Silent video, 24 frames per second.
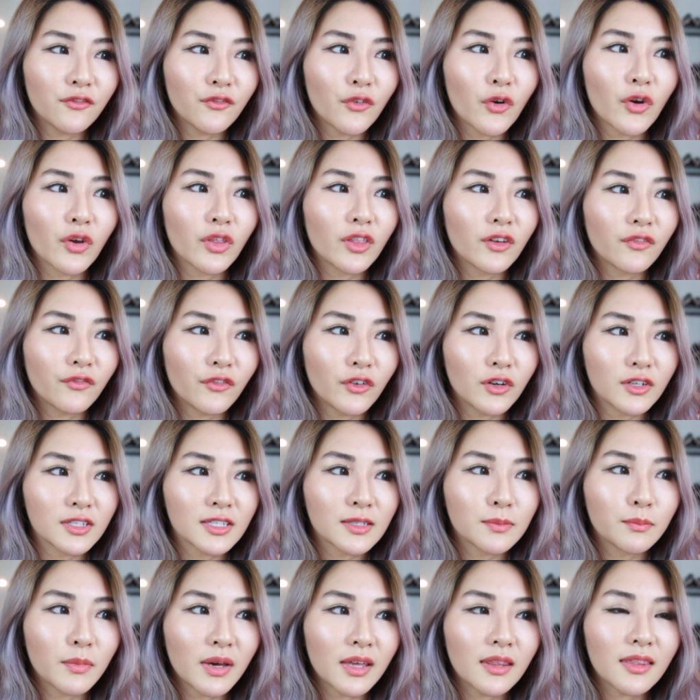for the
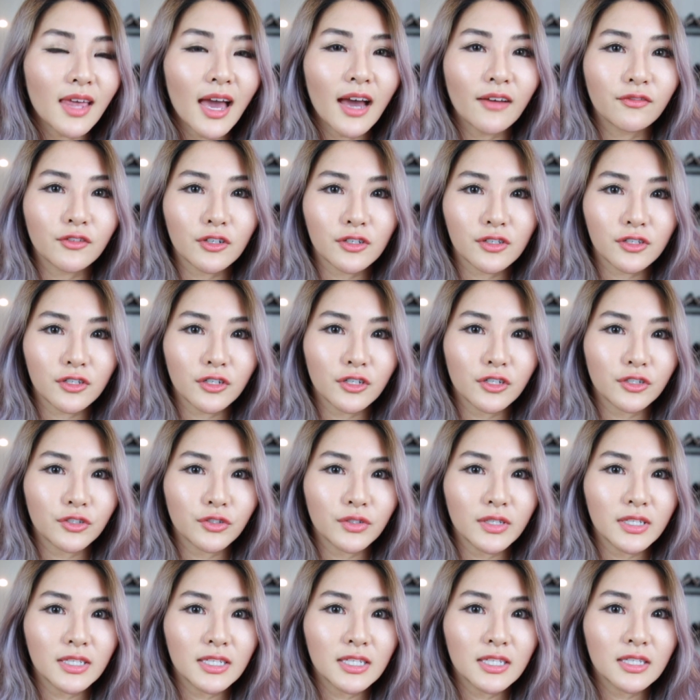first month after
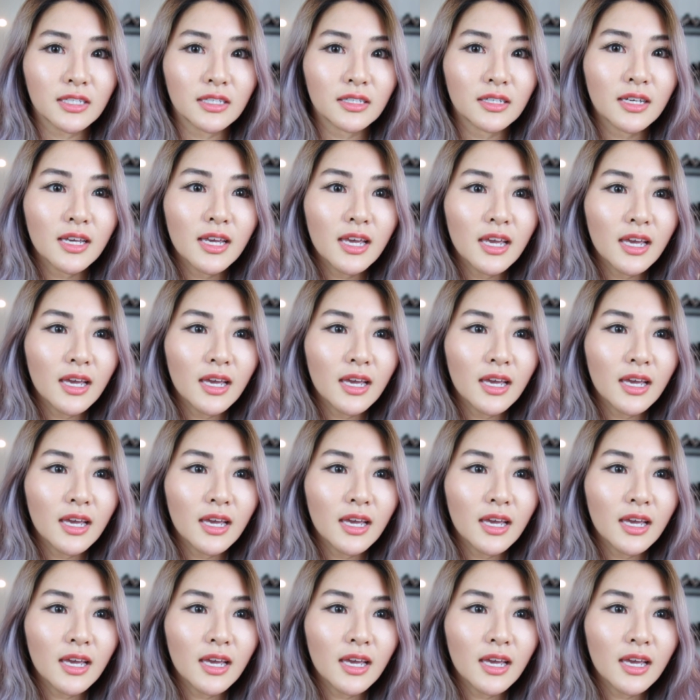surgery to